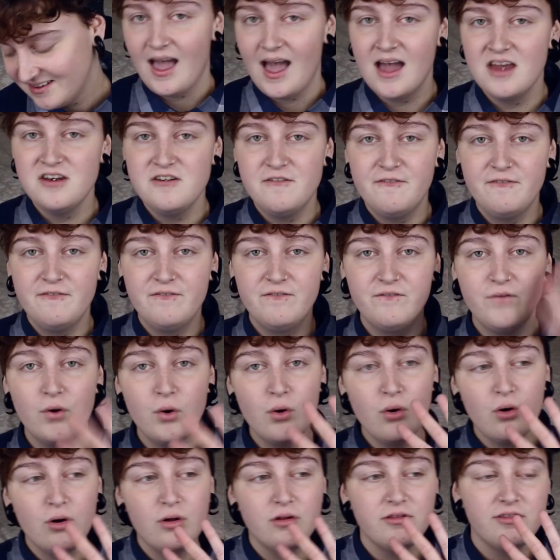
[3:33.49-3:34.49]
And
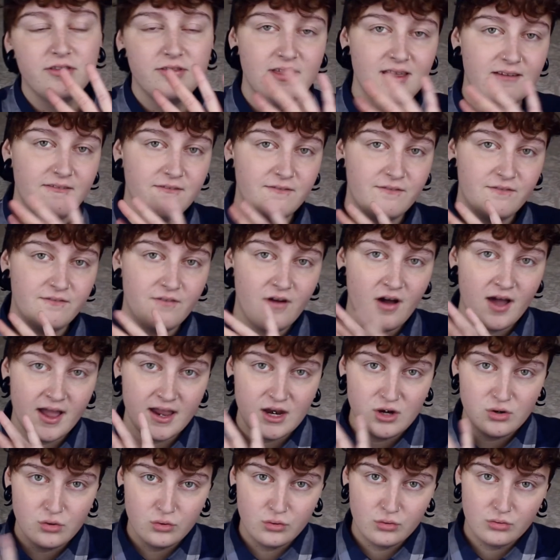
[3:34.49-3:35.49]
fourth, the
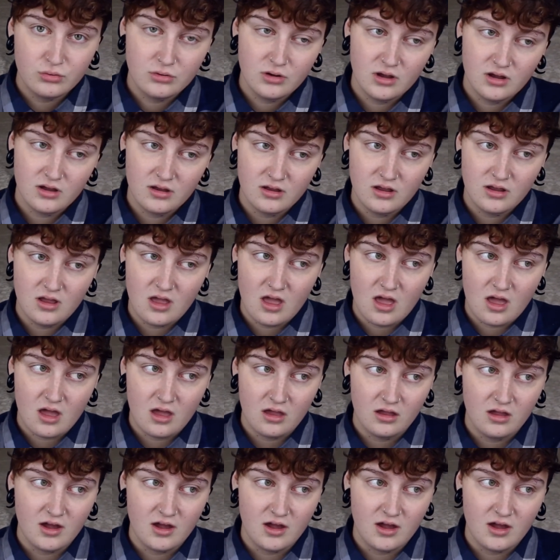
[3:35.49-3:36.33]
final uh,